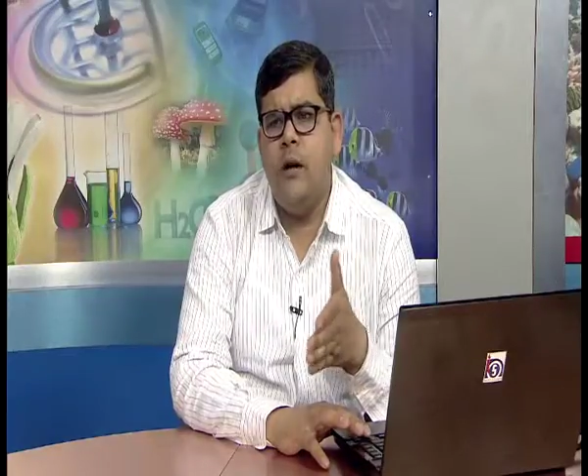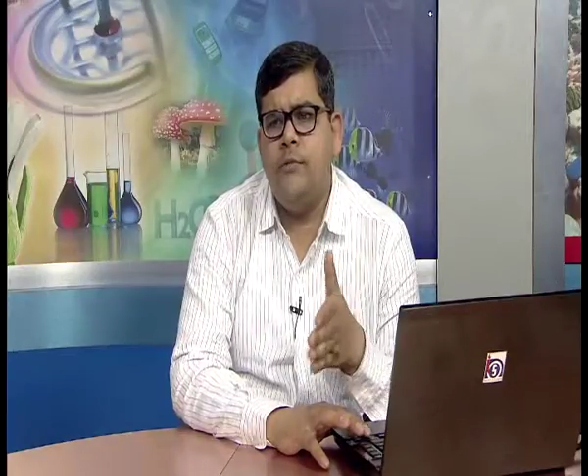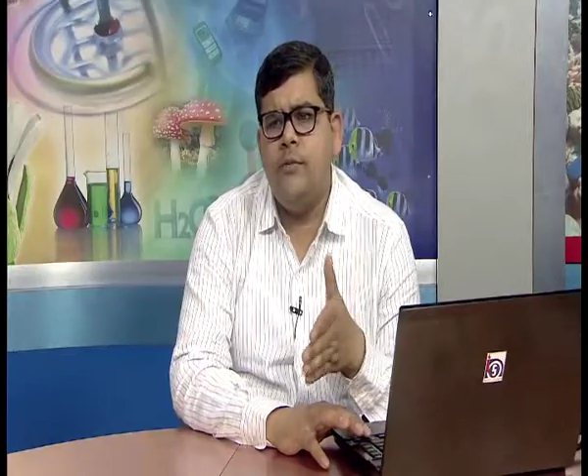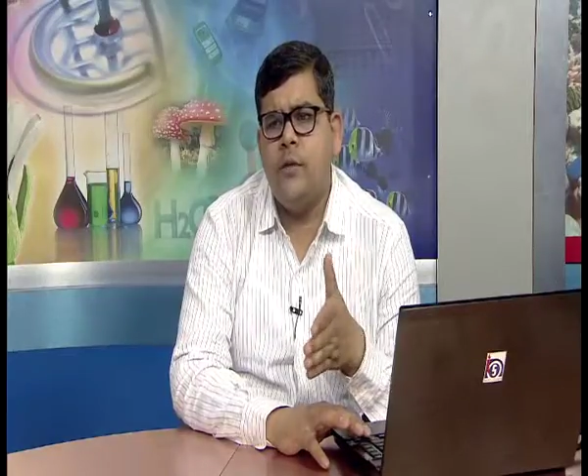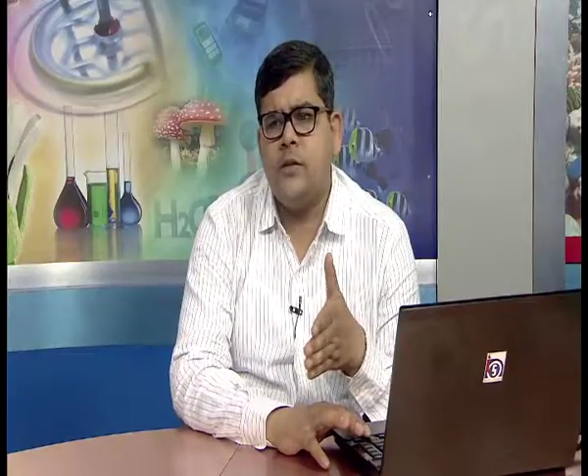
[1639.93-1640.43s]

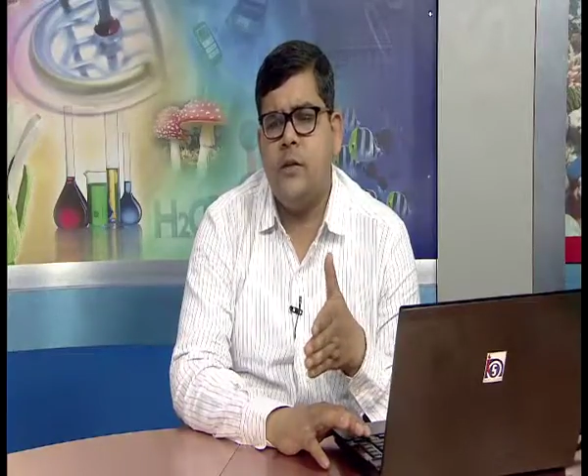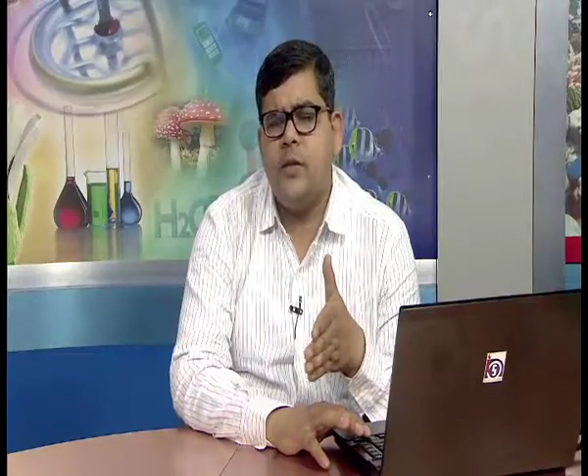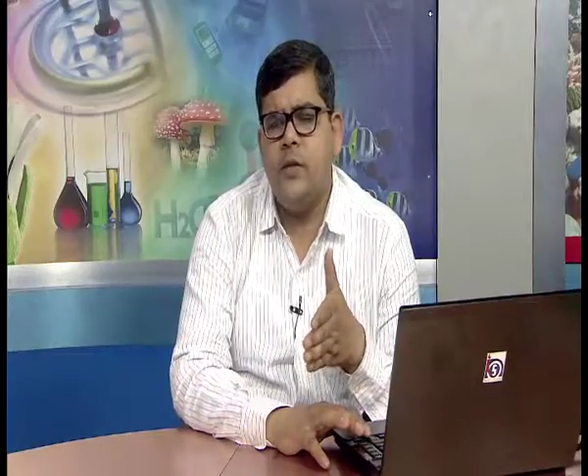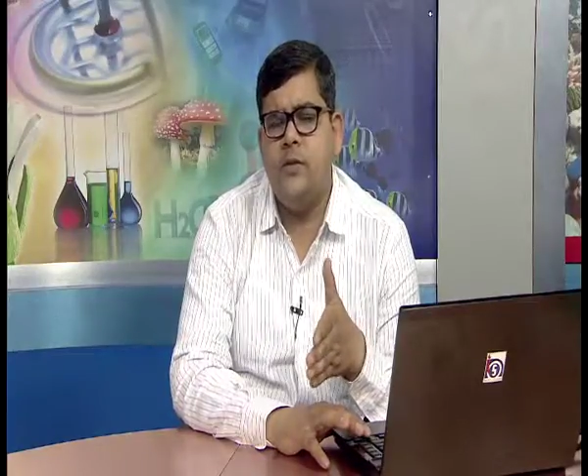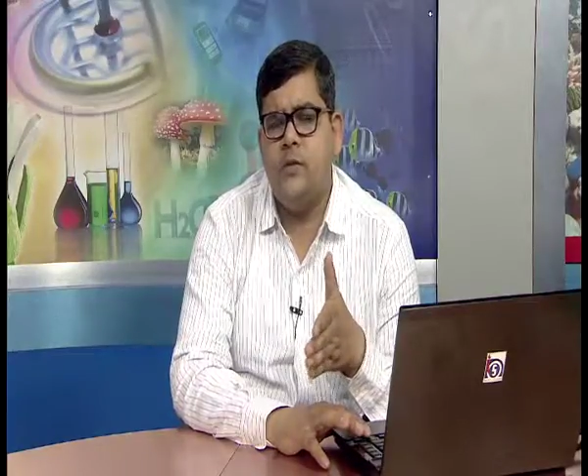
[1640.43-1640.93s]

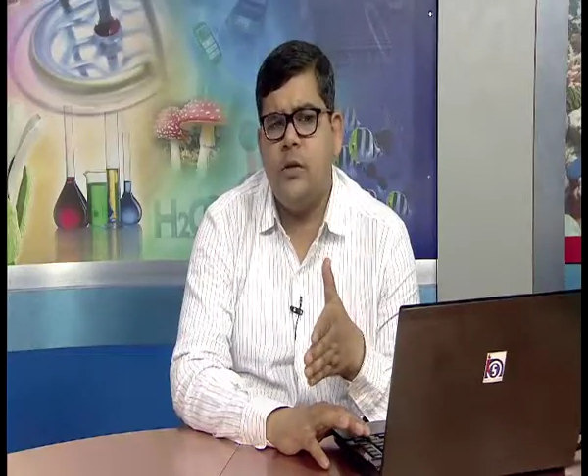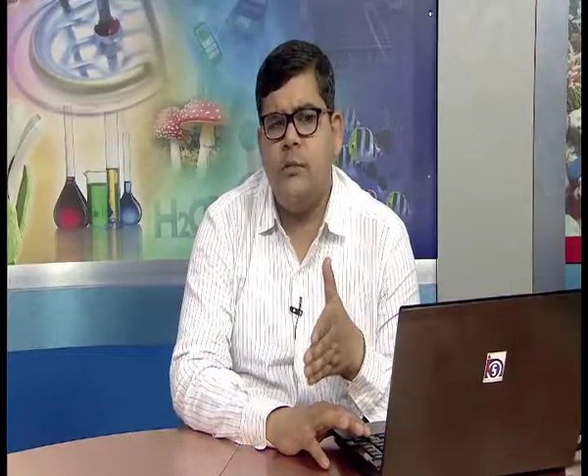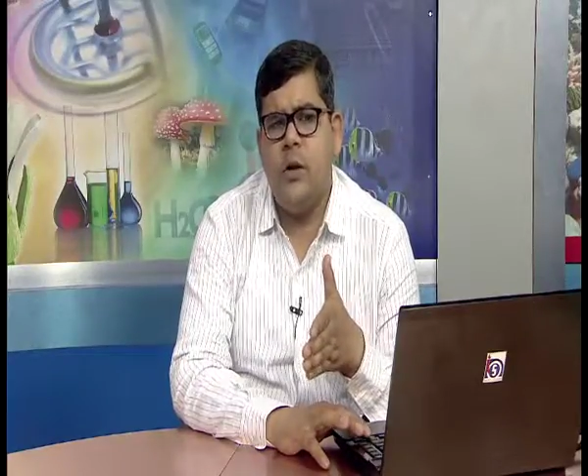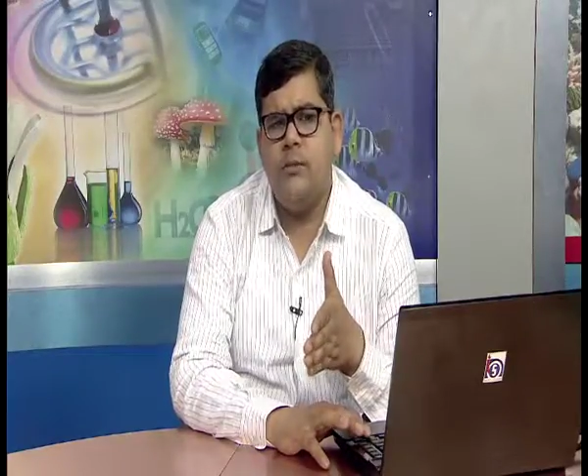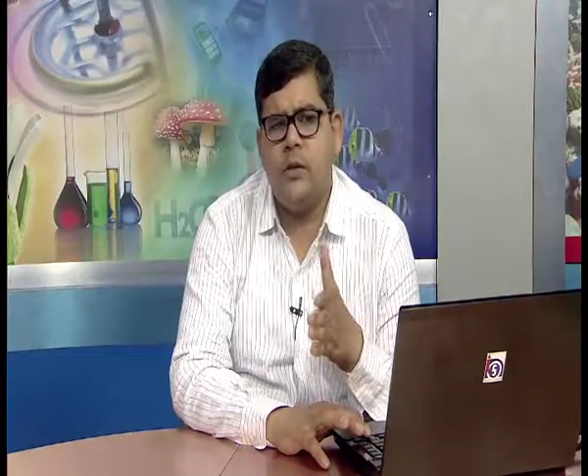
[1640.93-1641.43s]

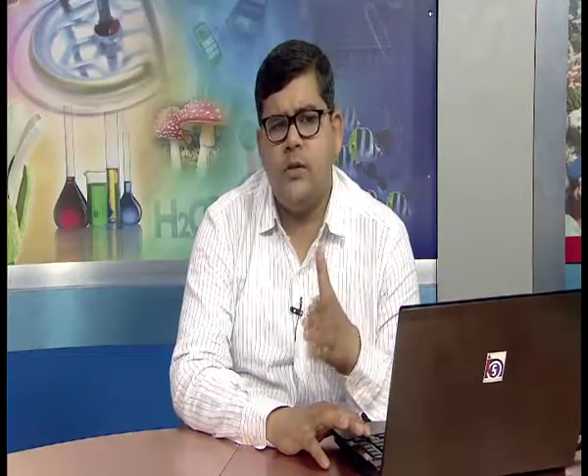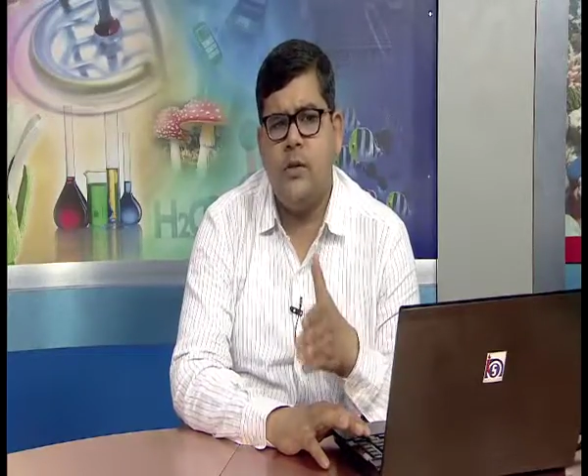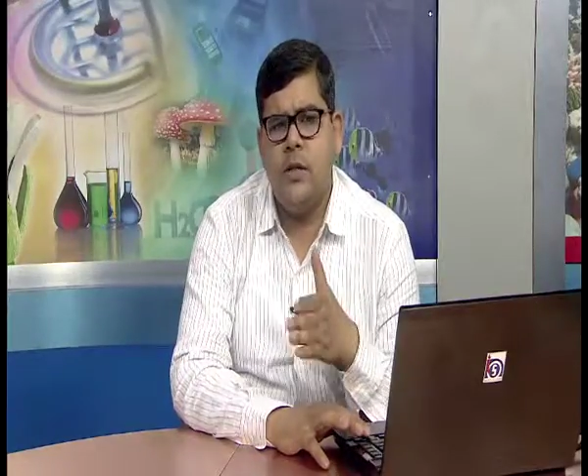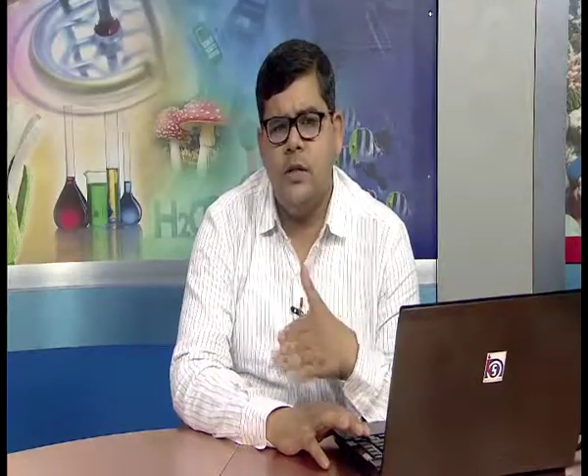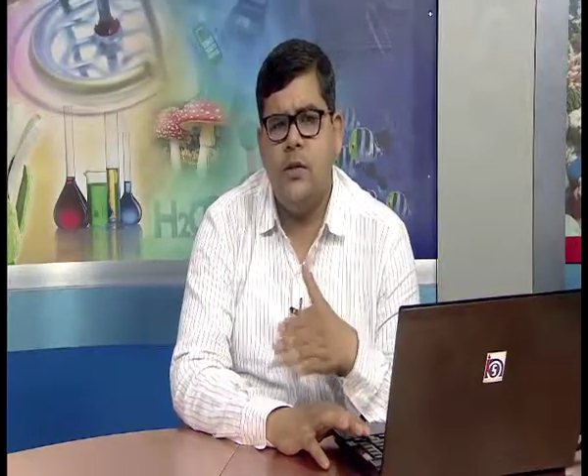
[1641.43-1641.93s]
law of
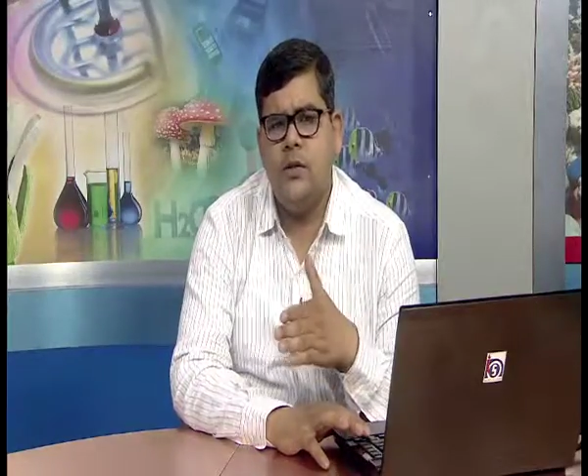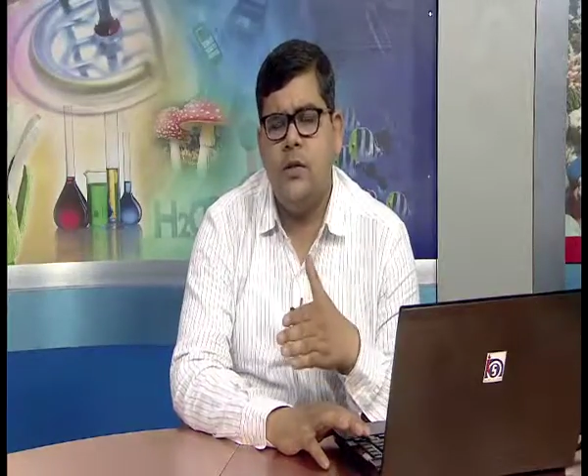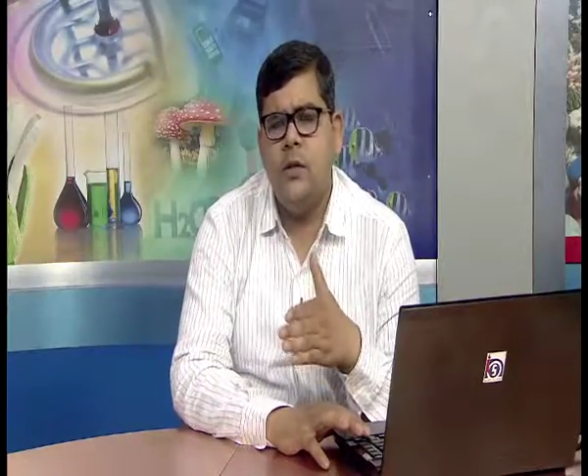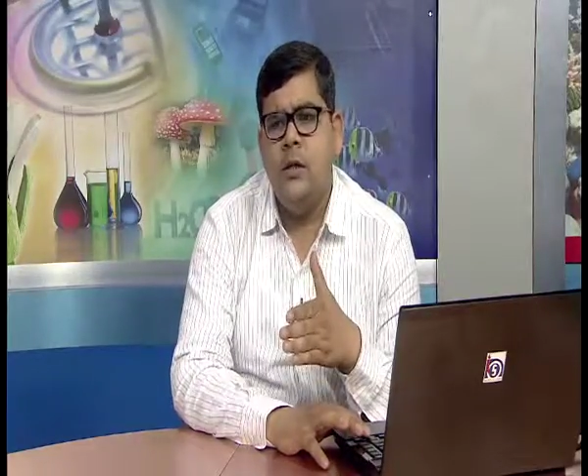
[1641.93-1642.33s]
succession is